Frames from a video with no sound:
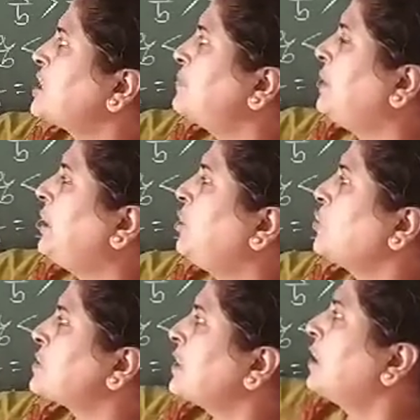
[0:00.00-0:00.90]
is B into
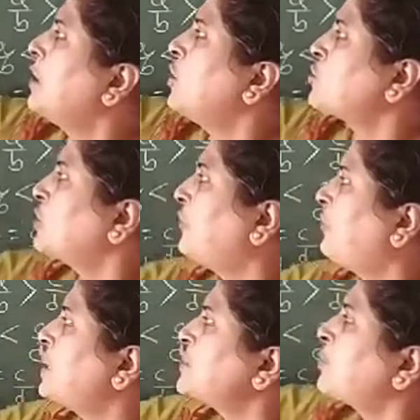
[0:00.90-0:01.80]
C. So the
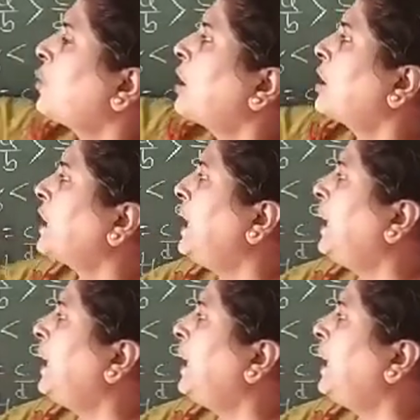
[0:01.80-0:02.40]
first product AD,